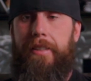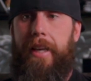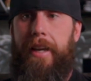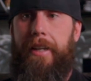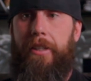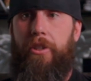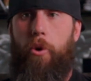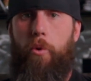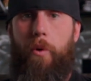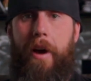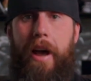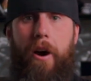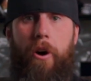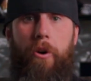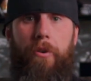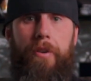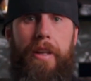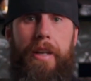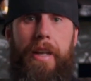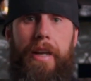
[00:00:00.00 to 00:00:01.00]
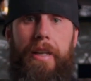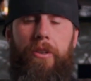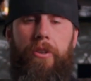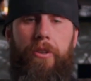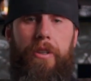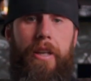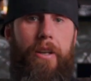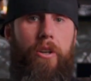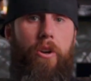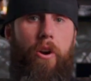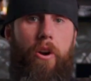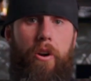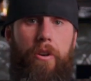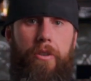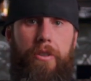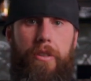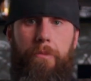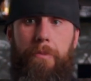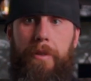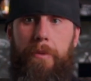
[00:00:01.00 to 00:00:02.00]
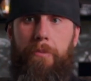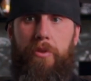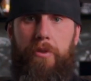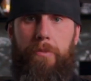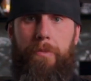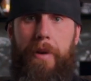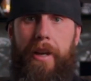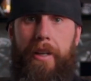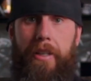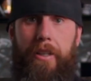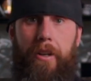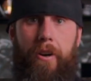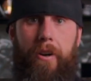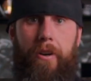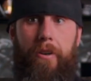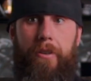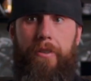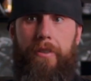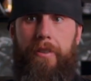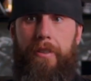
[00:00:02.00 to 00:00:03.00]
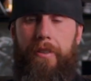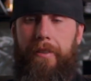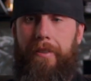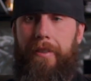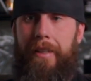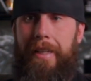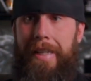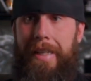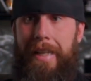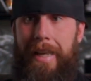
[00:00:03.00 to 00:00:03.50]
I'd go out and I'd look at cars in people's backyards, and